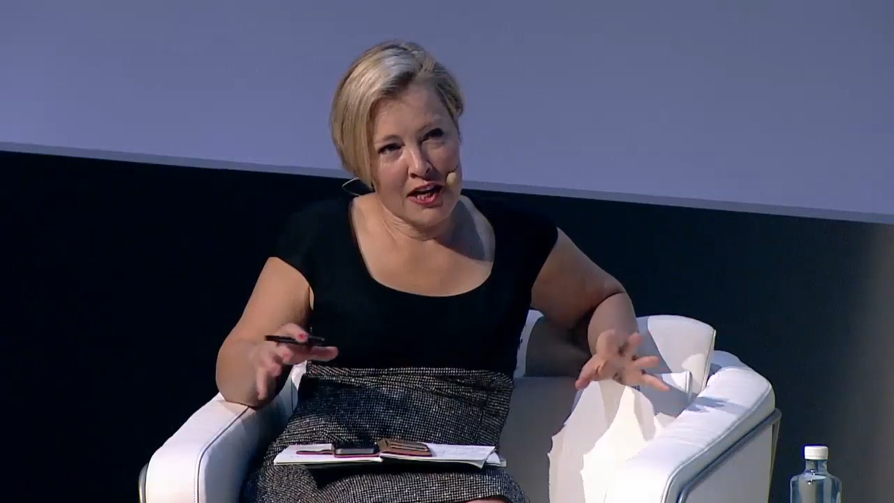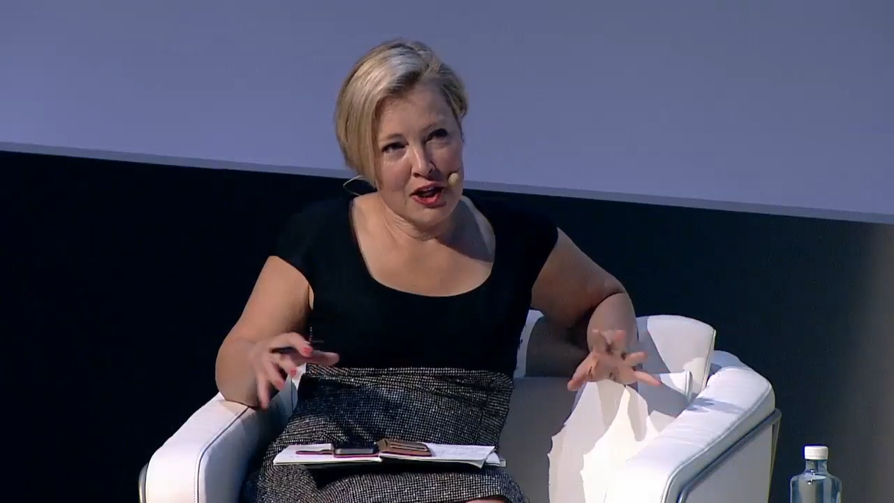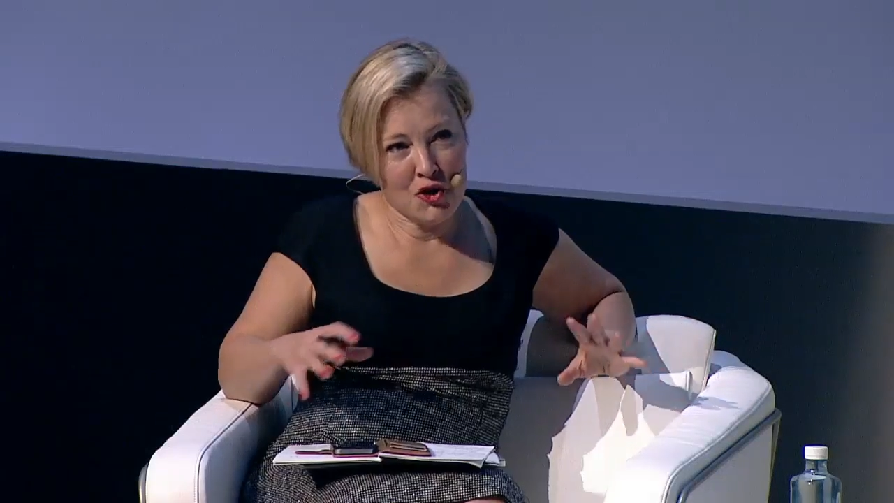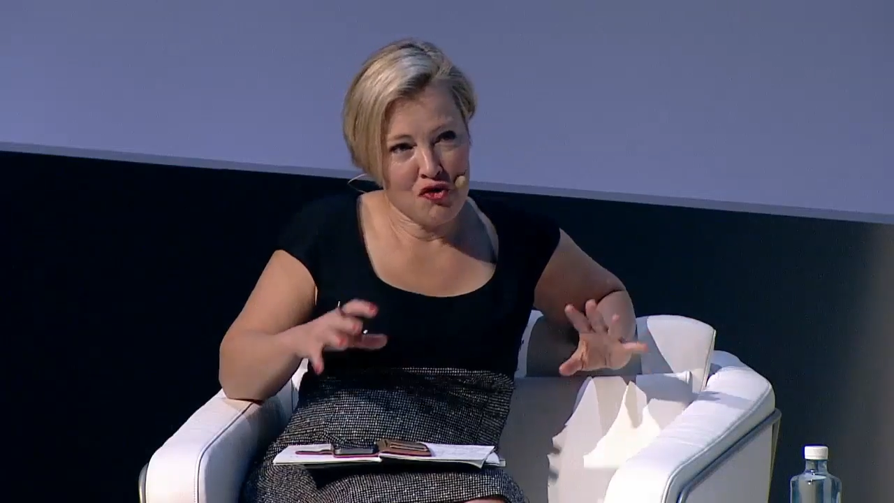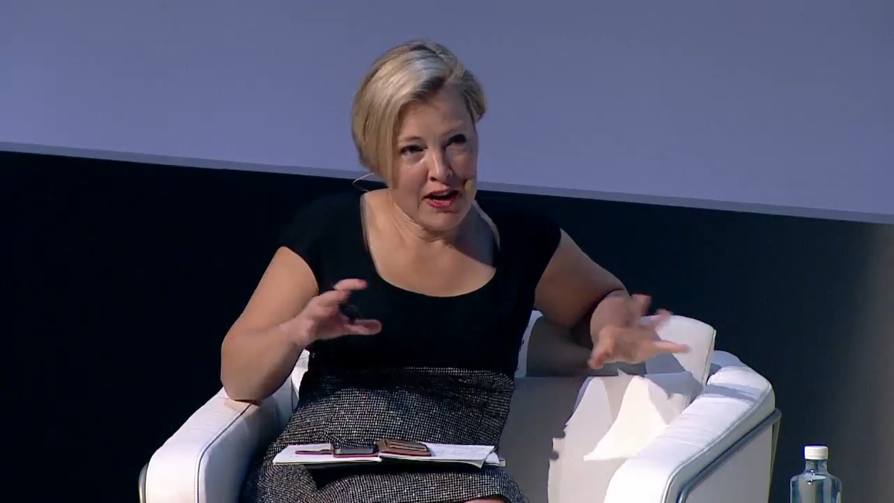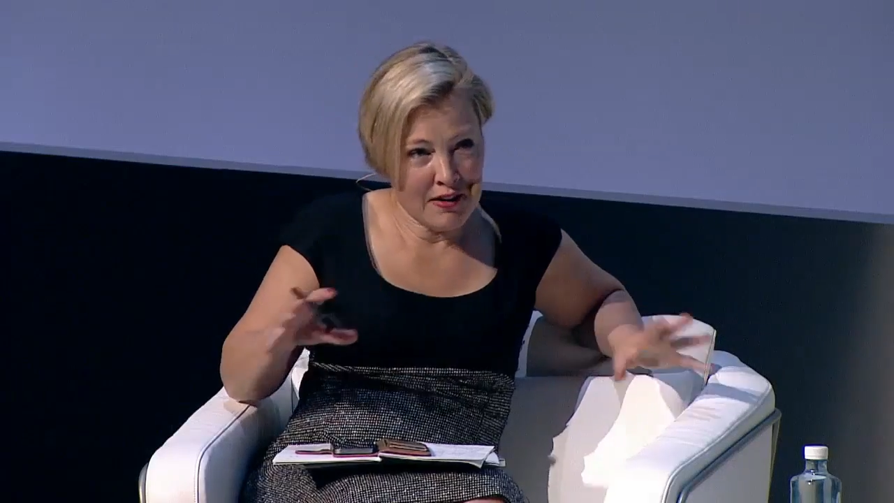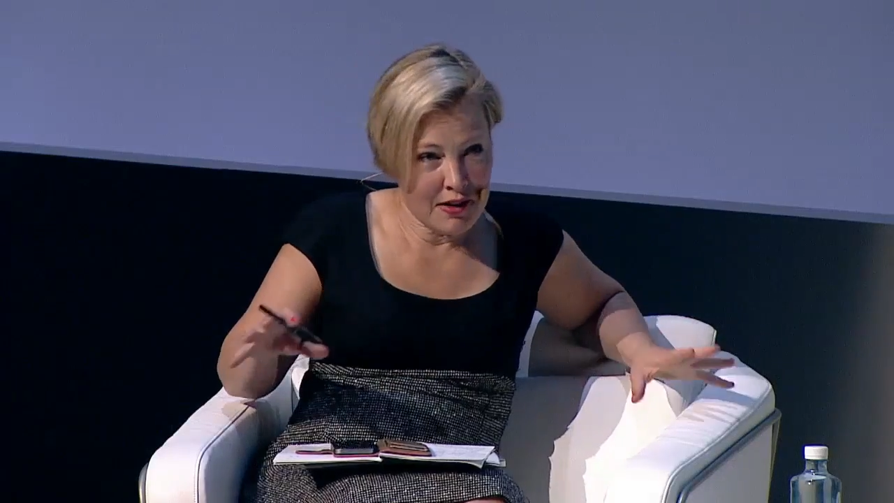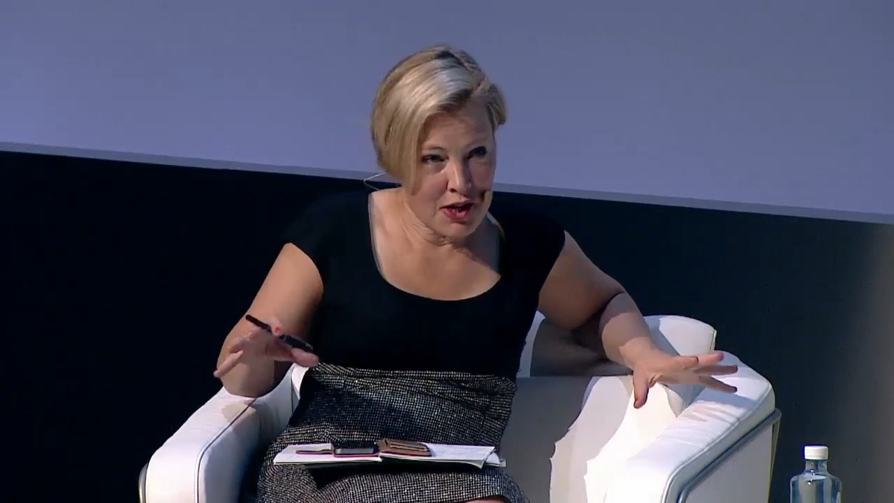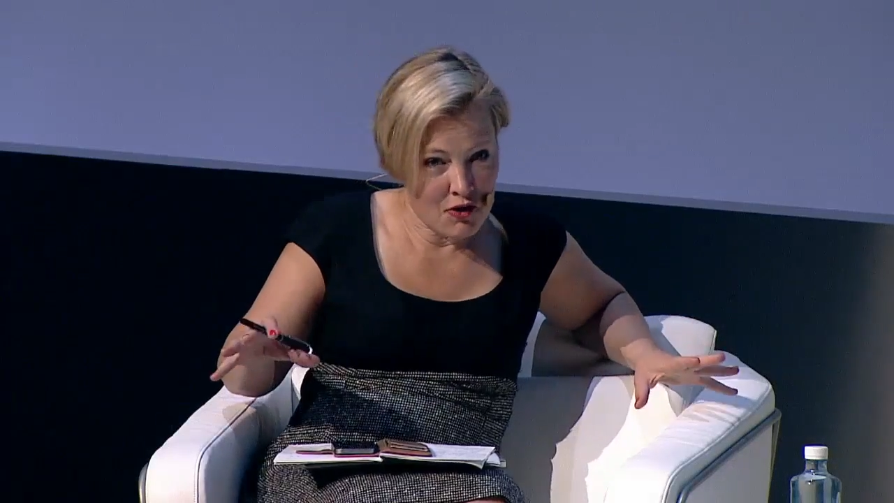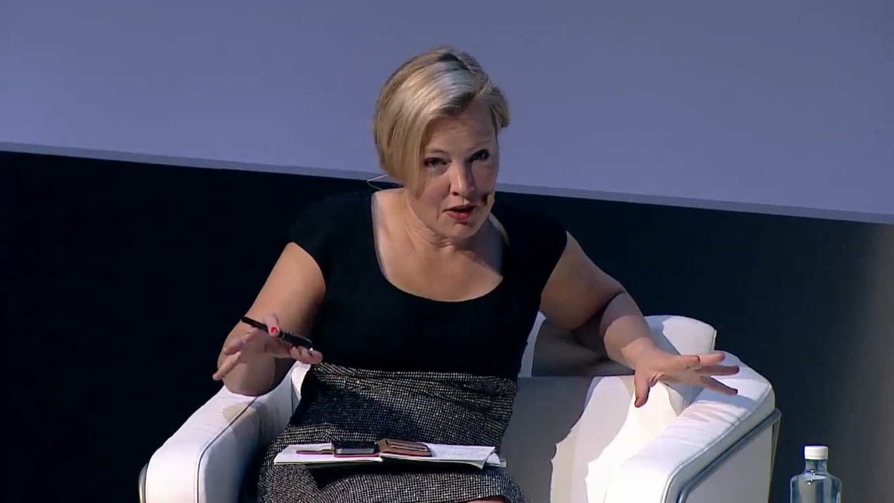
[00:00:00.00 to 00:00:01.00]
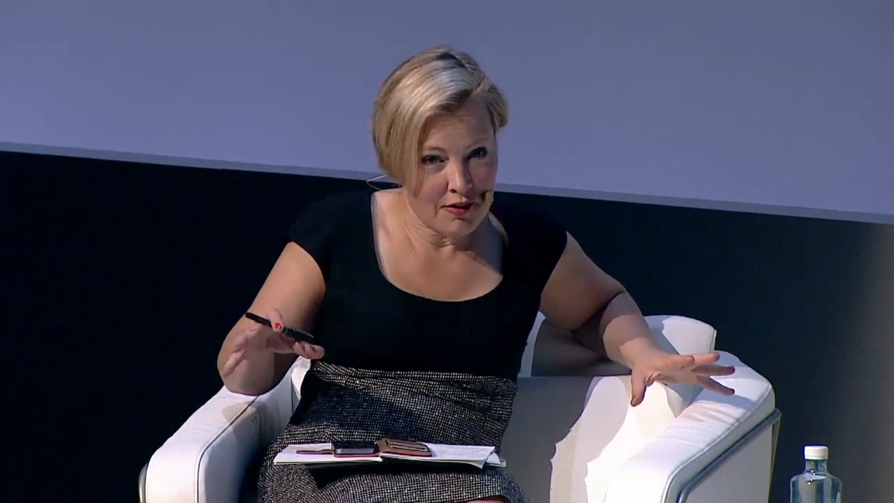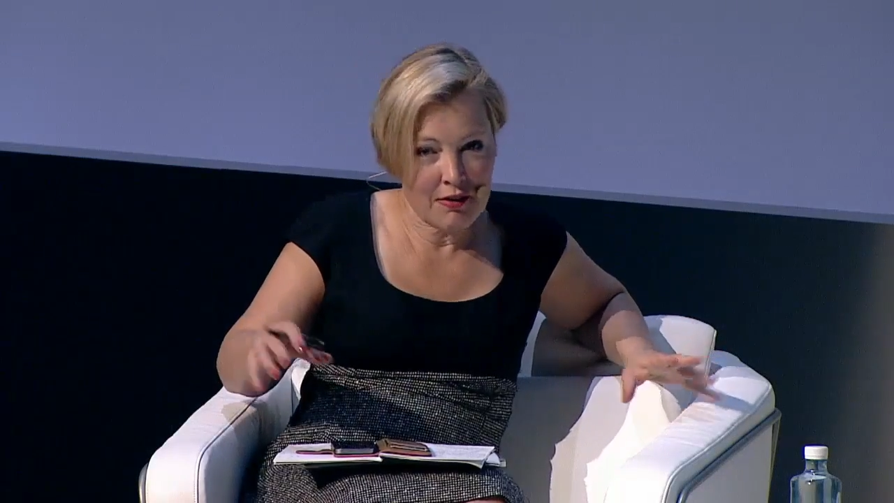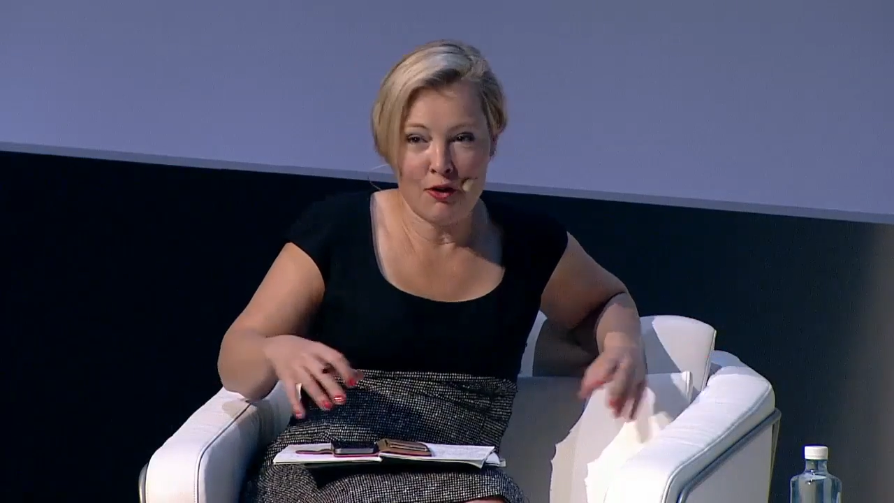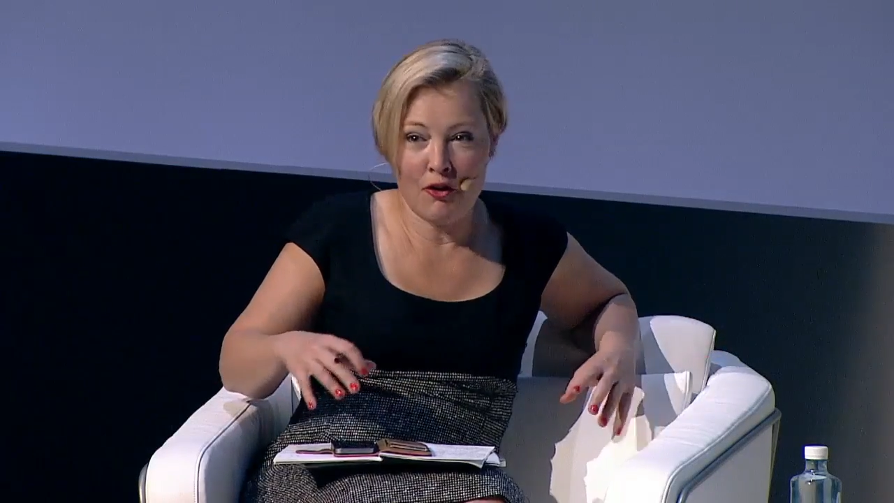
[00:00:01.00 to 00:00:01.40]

any trade secrets,